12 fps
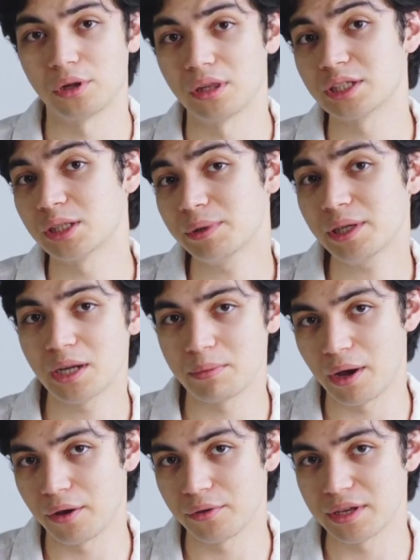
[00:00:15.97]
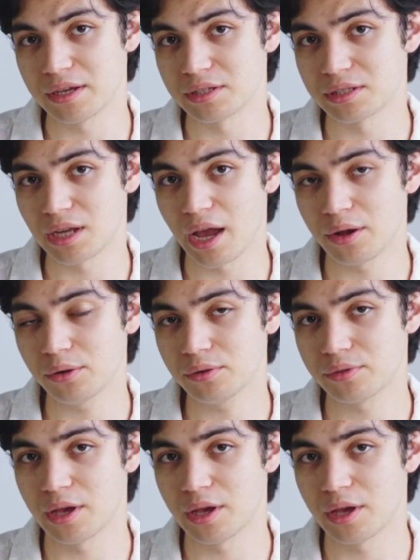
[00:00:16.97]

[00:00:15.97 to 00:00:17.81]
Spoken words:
a little bit about each style,